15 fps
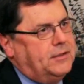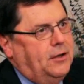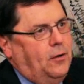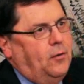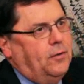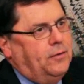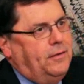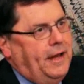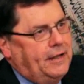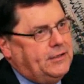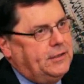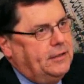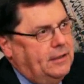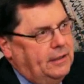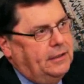So
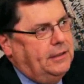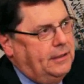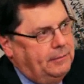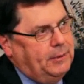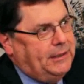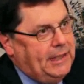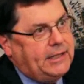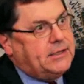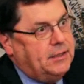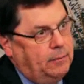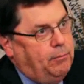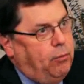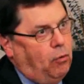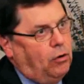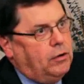that's
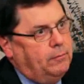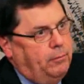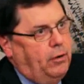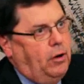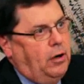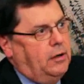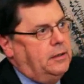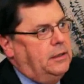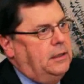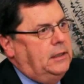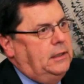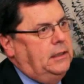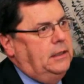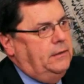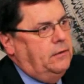an important part.
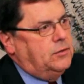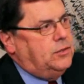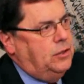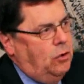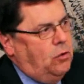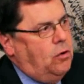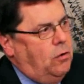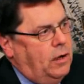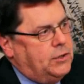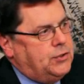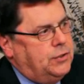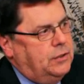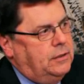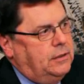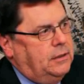There's no
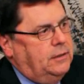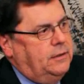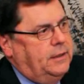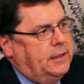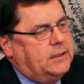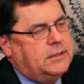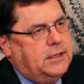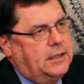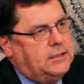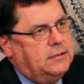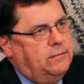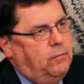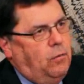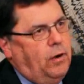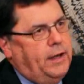question that
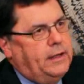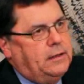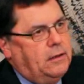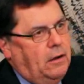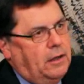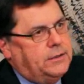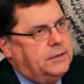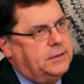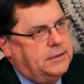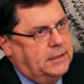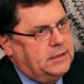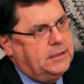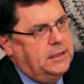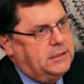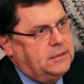excessive weight causes
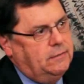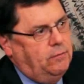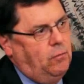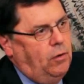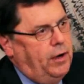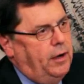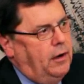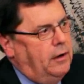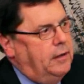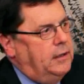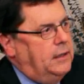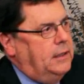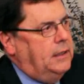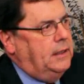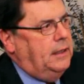excessive wear.
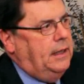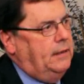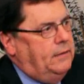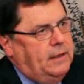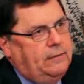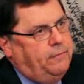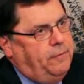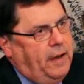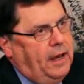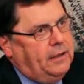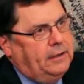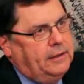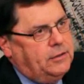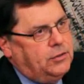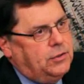And then
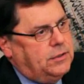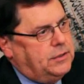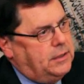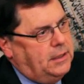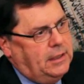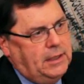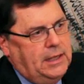finally, just